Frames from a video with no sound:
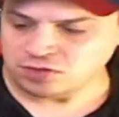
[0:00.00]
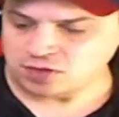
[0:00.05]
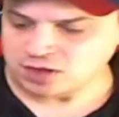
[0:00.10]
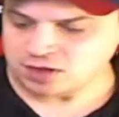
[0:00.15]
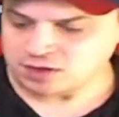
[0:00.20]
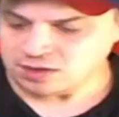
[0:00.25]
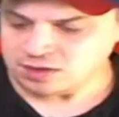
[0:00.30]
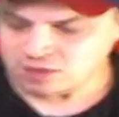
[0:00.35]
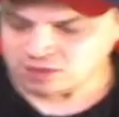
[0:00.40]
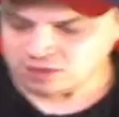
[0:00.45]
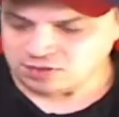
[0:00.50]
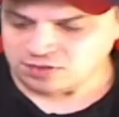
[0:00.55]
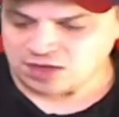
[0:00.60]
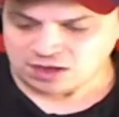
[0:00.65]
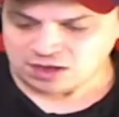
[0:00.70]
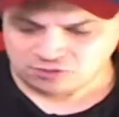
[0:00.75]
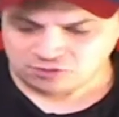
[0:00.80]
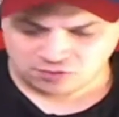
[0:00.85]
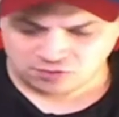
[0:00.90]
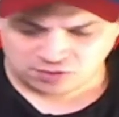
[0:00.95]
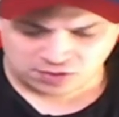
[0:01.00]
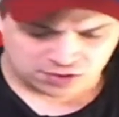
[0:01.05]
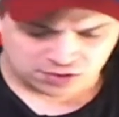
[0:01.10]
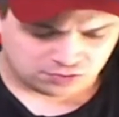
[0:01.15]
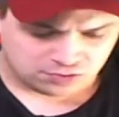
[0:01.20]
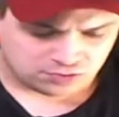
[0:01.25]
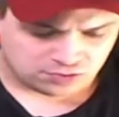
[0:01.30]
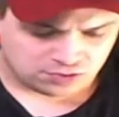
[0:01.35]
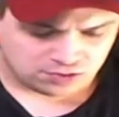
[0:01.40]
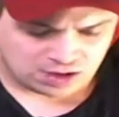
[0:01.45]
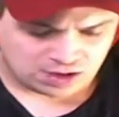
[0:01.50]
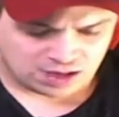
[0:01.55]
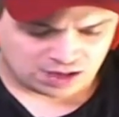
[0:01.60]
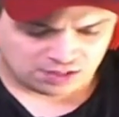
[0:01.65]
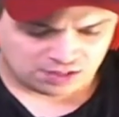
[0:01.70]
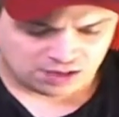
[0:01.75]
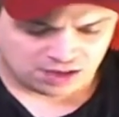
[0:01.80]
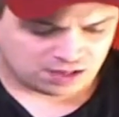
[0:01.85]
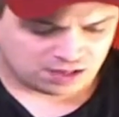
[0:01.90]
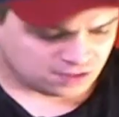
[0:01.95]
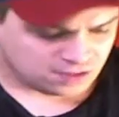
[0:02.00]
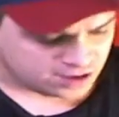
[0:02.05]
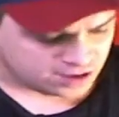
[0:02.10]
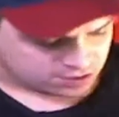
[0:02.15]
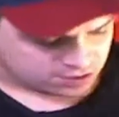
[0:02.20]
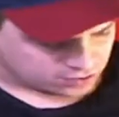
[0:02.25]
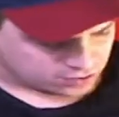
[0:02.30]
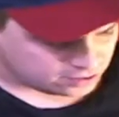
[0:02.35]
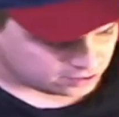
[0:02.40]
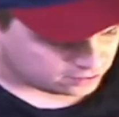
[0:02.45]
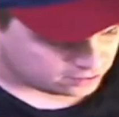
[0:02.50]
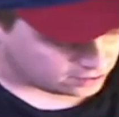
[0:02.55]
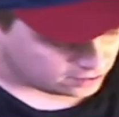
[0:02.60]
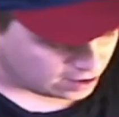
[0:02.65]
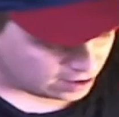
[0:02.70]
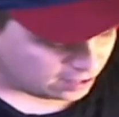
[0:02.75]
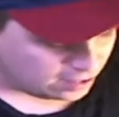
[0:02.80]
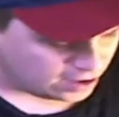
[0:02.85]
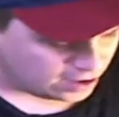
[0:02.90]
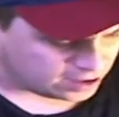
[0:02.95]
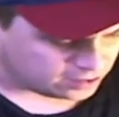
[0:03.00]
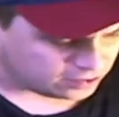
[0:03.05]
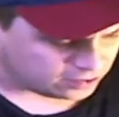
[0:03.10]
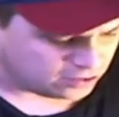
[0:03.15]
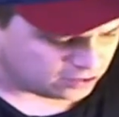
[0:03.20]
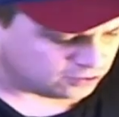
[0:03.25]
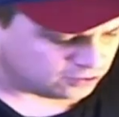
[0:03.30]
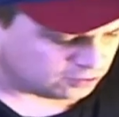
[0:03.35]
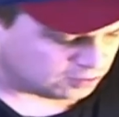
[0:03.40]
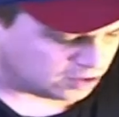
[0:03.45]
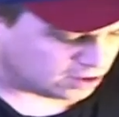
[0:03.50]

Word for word: things. That's really cool. I like this. I like these